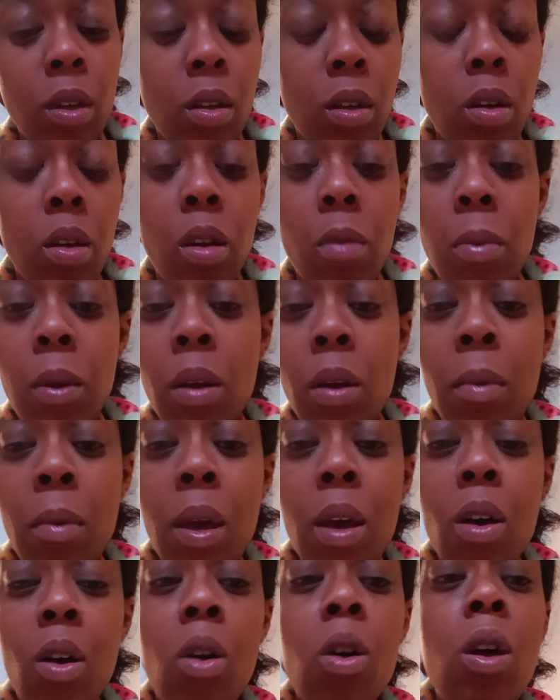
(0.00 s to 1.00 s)
Could have been a
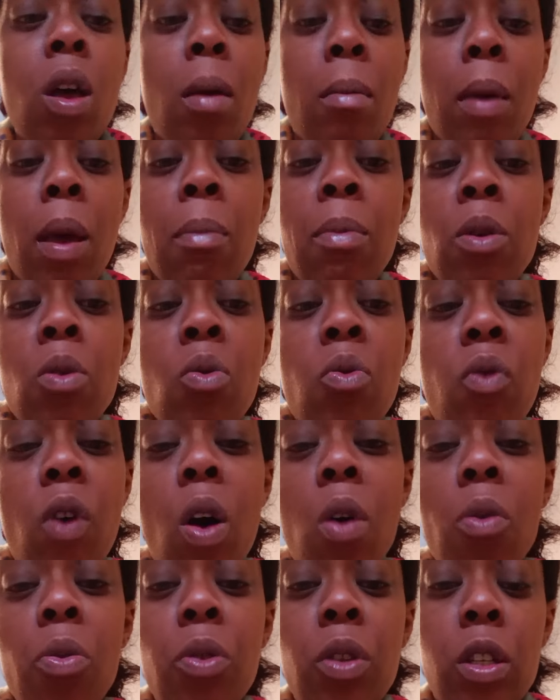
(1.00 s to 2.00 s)
male. Maybe you
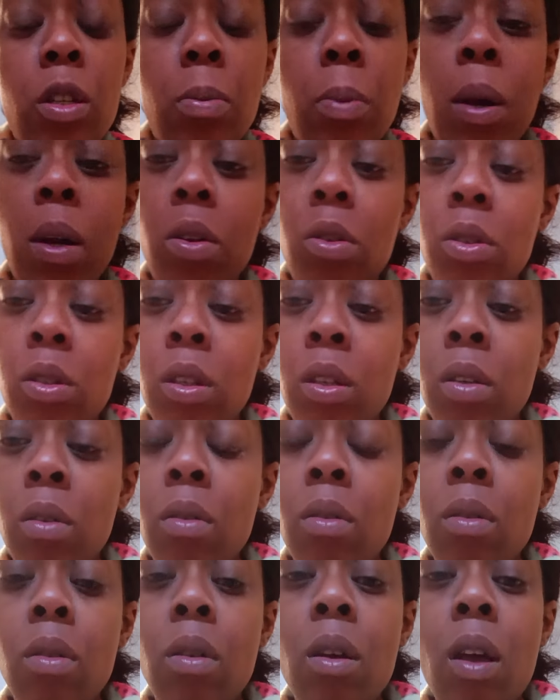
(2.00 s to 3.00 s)
fought this person.
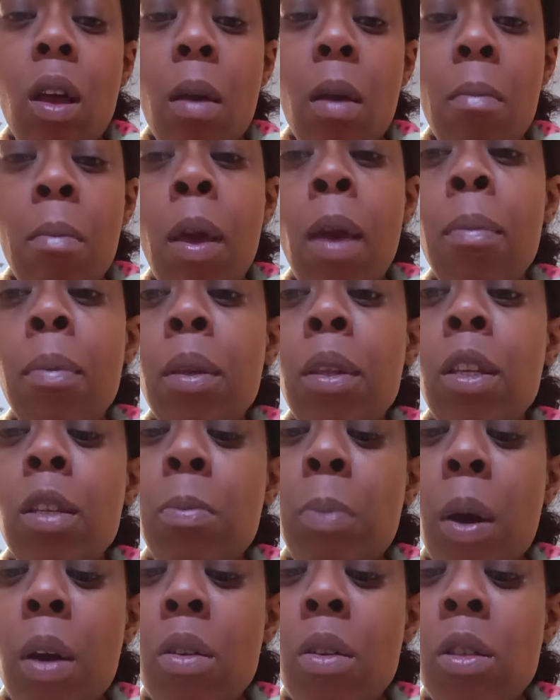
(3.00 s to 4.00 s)
Maybe this
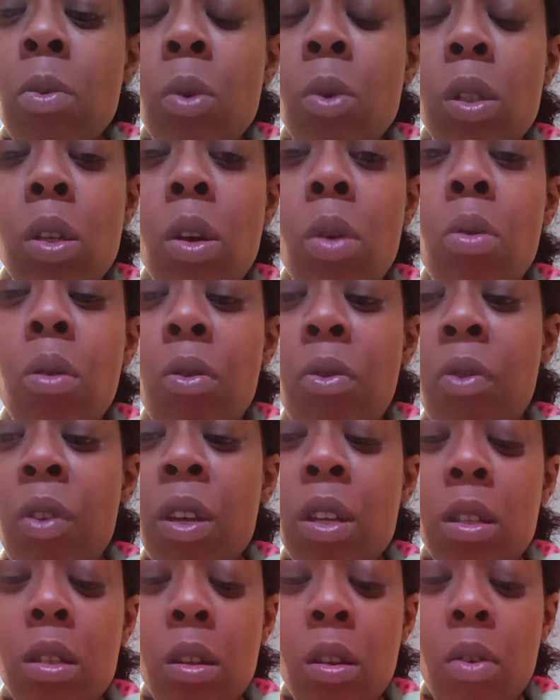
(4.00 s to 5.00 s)
person was so
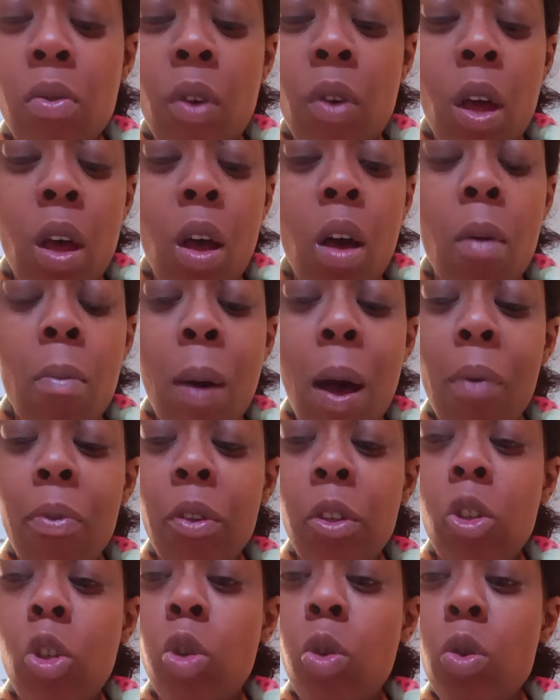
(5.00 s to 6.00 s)
defensive about the
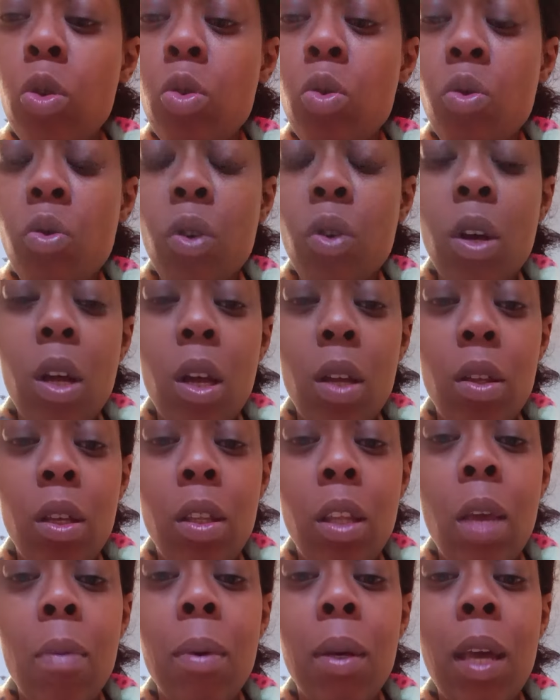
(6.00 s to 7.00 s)
truth that
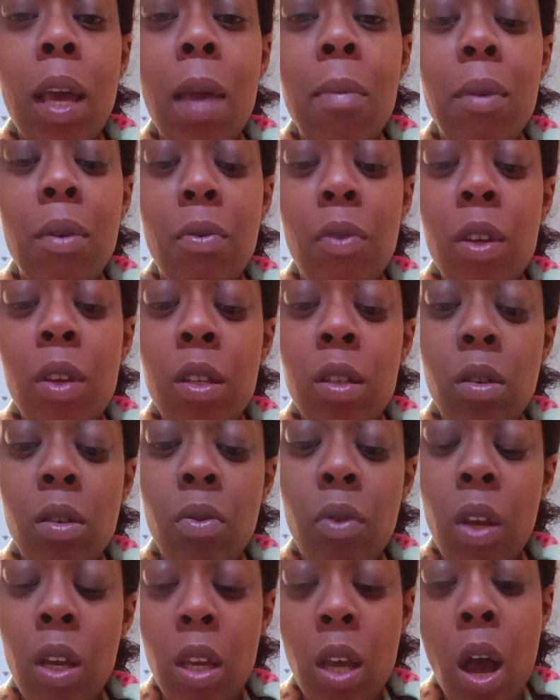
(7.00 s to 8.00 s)
they became defensive
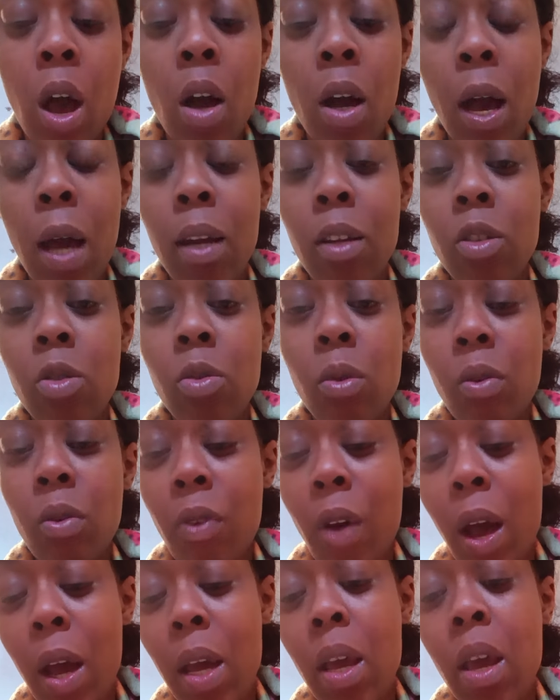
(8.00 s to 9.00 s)
and y'all got into a
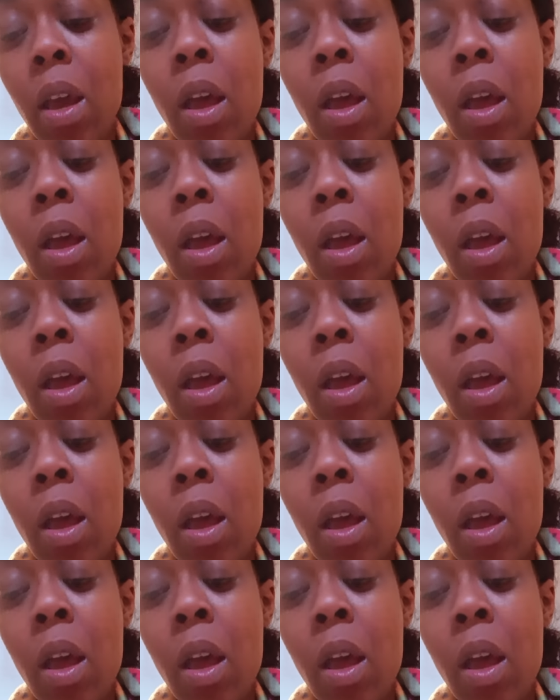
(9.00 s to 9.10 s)
fight.